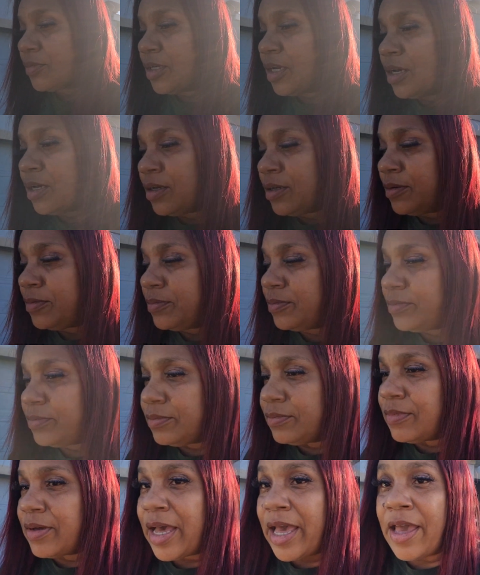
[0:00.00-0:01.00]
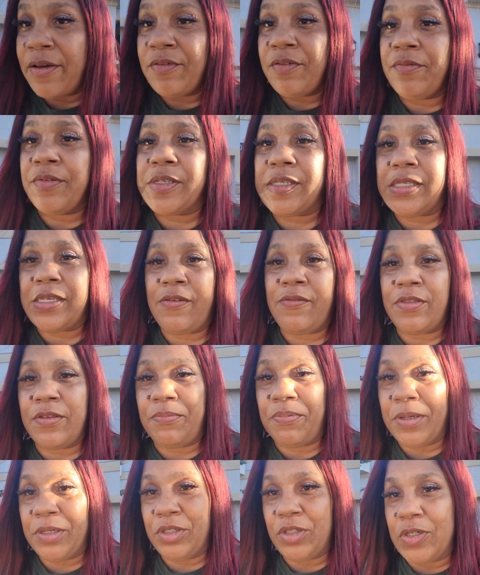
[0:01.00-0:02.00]
I haven't received the
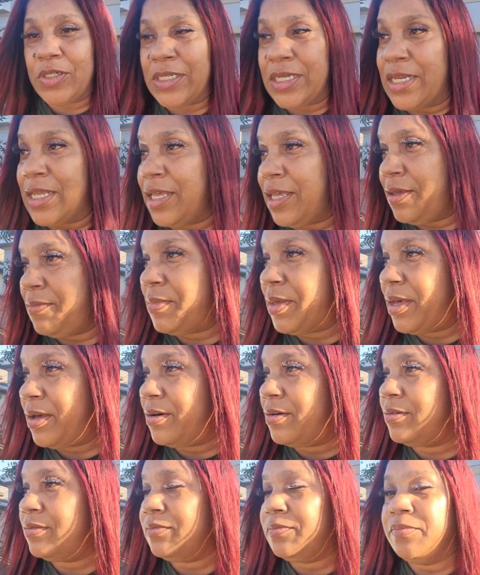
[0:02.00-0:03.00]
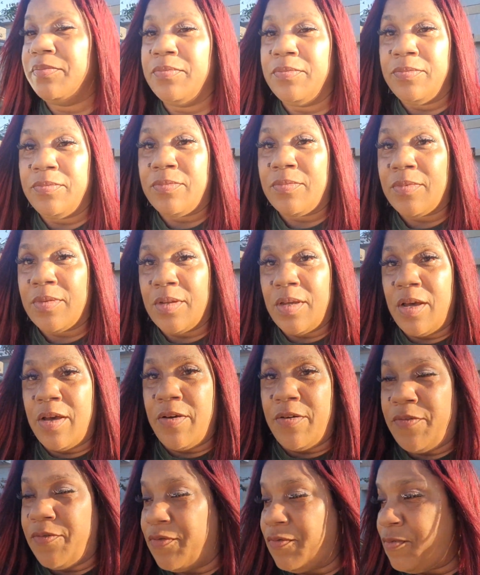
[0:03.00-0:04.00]
pictures in the email
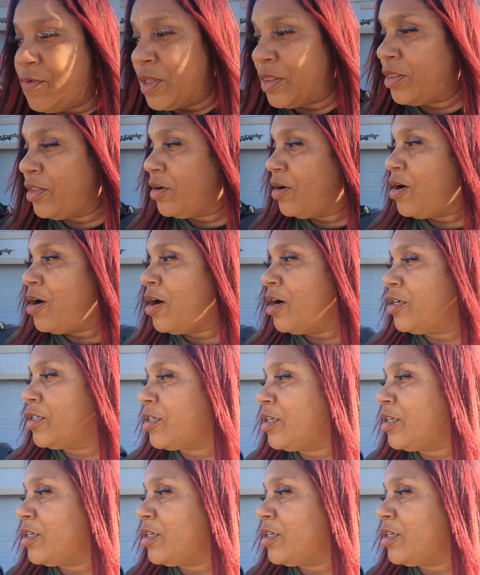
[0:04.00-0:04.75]
of what the car's